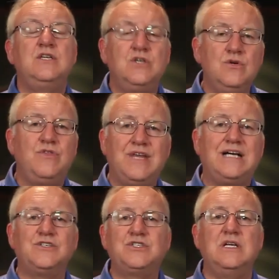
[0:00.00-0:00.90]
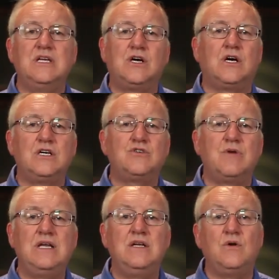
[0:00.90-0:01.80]
2,000
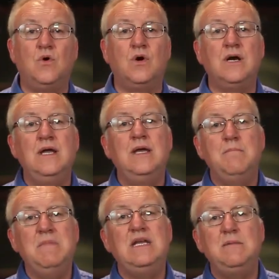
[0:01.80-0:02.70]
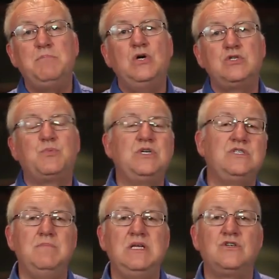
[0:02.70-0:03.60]
incarcerated or men in
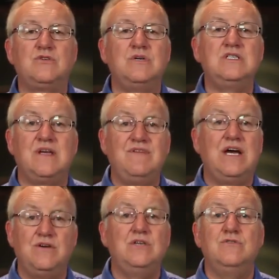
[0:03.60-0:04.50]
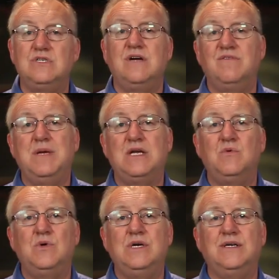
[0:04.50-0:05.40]
post-prison ministries have now used Every Man a
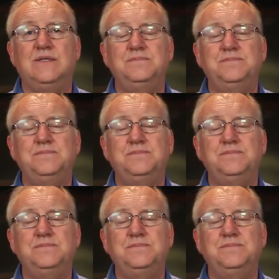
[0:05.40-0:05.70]
Warrior.